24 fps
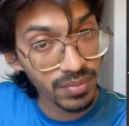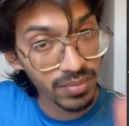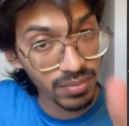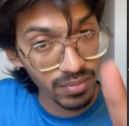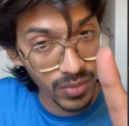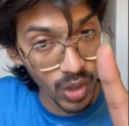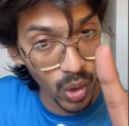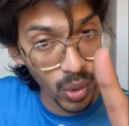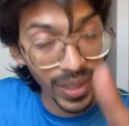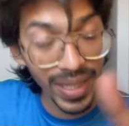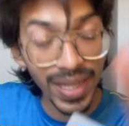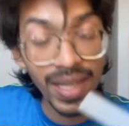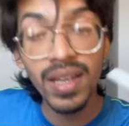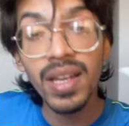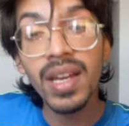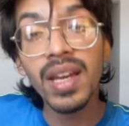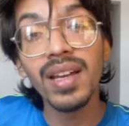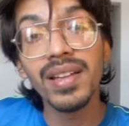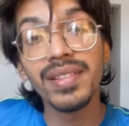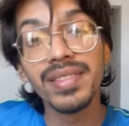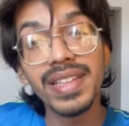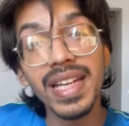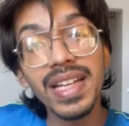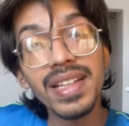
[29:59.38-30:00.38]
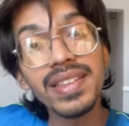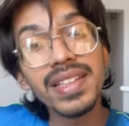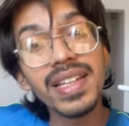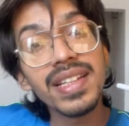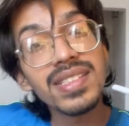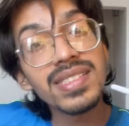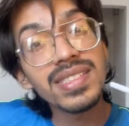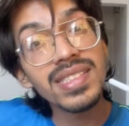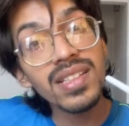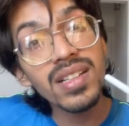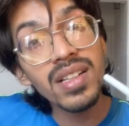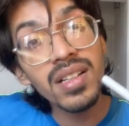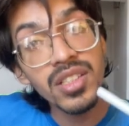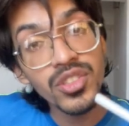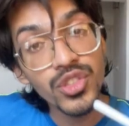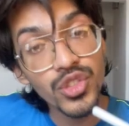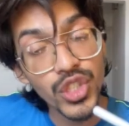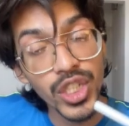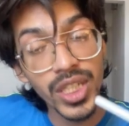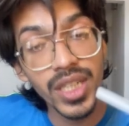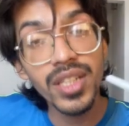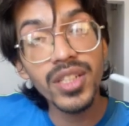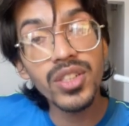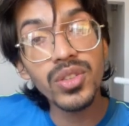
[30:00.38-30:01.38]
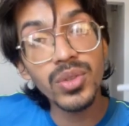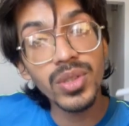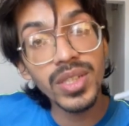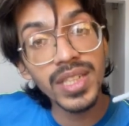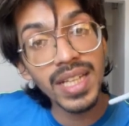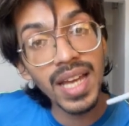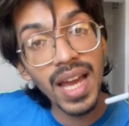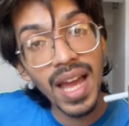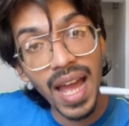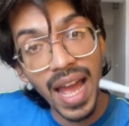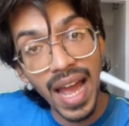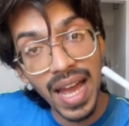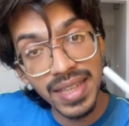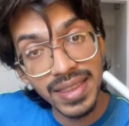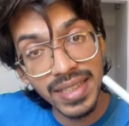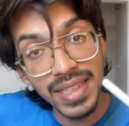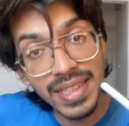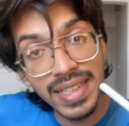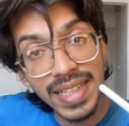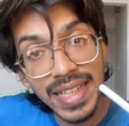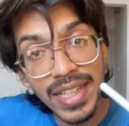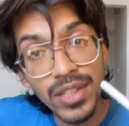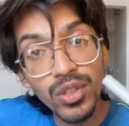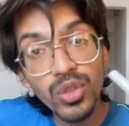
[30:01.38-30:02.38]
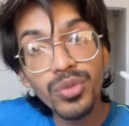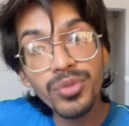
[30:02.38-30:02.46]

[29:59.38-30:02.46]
Okay, then there is a Chikungunya and the dengue